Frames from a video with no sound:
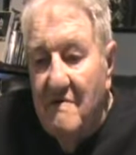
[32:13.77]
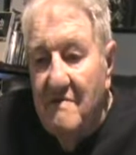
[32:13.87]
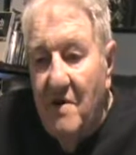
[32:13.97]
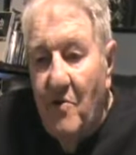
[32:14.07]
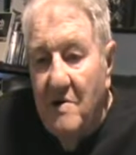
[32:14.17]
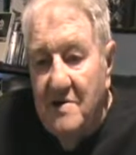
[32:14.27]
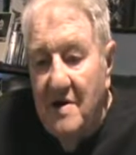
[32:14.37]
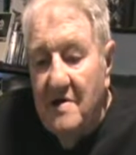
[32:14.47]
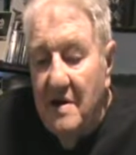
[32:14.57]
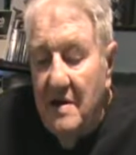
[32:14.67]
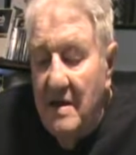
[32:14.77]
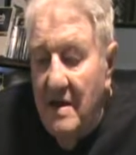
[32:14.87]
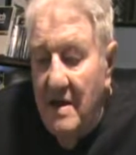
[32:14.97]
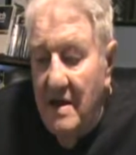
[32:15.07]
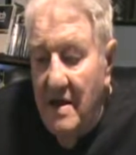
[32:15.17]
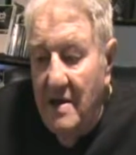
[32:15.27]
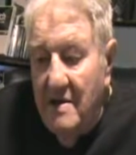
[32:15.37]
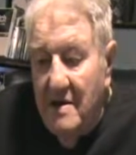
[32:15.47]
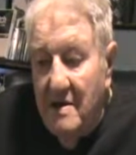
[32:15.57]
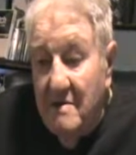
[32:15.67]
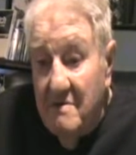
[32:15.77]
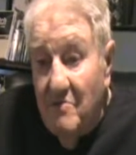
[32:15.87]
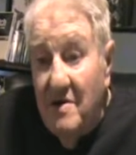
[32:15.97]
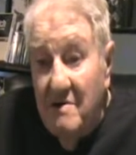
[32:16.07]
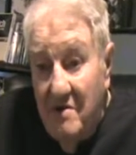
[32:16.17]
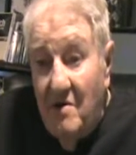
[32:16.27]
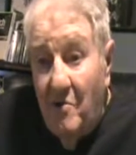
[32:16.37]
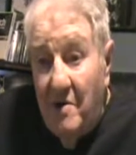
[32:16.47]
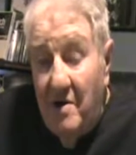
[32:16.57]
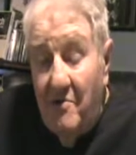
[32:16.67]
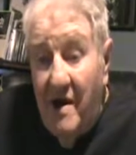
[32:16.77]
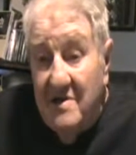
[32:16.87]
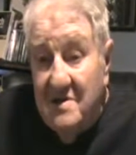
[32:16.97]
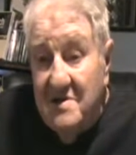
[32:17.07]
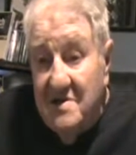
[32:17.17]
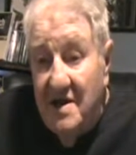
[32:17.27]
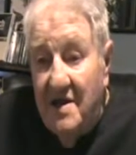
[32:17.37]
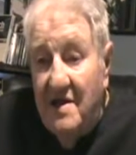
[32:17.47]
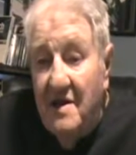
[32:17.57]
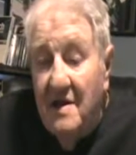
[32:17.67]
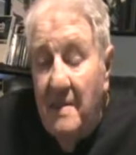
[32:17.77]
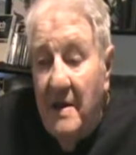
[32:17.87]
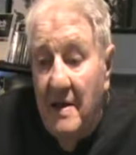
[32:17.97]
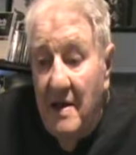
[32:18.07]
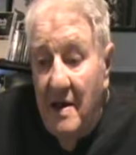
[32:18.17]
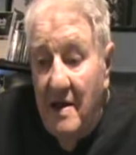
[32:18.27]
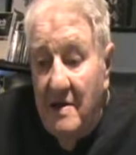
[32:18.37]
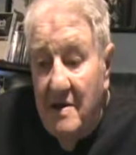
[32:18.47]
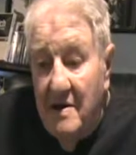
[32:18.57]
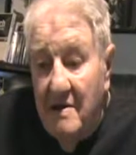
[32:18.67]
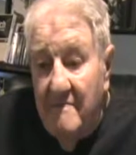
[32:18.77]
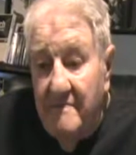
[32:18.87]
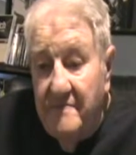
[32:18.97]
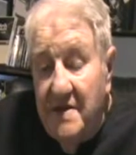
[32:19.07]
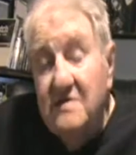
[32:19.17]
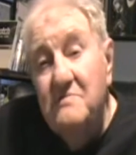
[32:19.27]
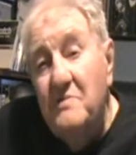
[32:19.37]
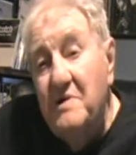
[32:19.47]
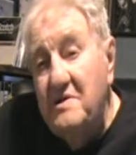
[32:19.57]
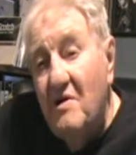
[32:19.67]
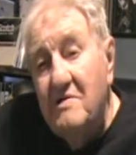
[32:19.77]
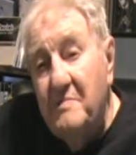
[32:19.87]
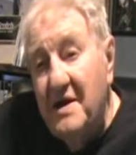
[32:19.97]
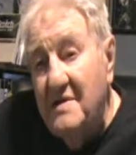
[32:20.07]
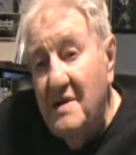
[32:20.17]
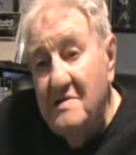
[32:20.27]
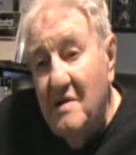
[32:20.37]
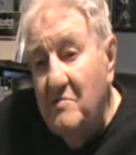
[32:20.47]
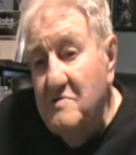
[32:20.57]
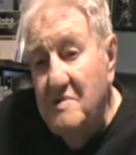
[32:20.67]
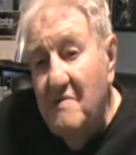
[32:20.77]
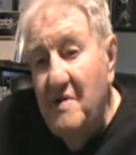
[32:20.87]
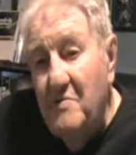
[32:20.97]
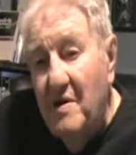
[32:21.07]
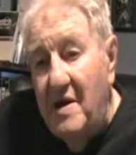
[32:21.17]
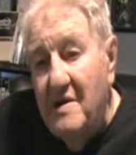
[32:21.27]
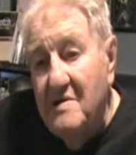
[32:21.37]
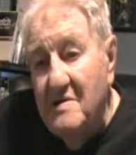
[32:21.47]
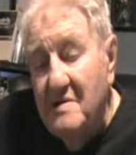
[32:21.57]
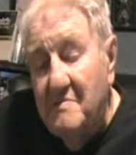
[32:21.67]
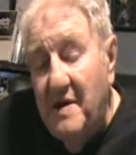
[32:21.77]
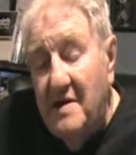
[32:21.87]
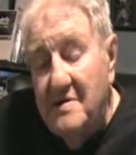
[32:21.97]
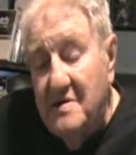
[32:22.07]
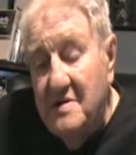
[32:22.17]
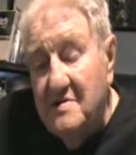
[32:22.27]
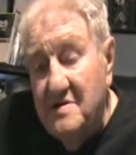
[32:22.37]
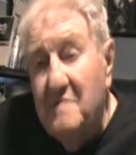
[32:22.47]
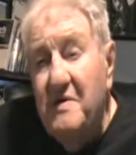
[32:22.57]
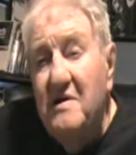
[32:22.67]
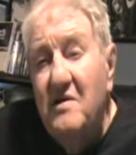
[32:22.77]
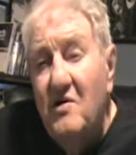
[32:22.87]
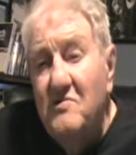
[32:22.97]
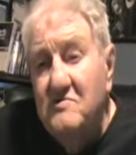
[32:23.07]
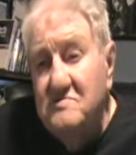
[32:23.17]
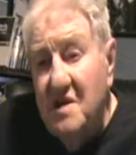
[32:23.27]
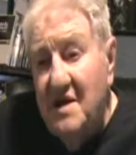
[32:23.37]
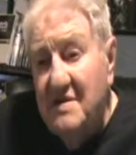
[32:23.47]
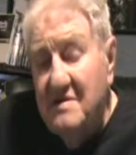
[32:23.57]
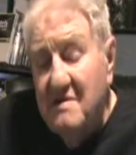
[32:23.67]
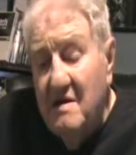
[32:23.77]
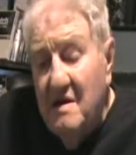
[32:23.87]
the quartet, and when they were actually singing. And this is what we talk about. That's almost every week, about something along those lines.